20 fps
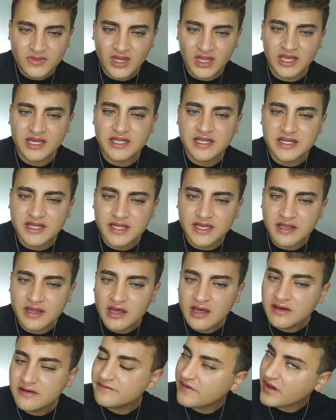and then
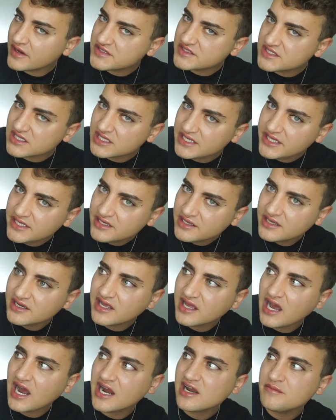Fox Clean can
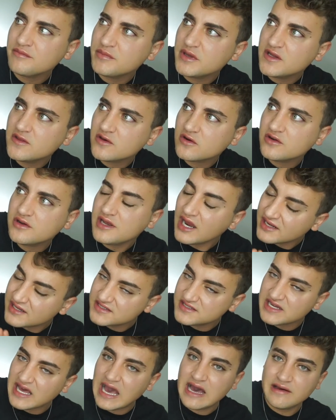kind of be their
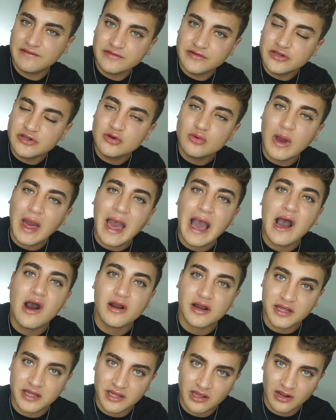next avenue out
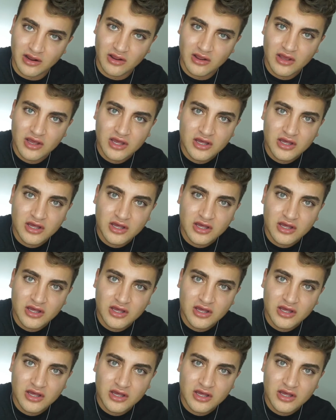of here,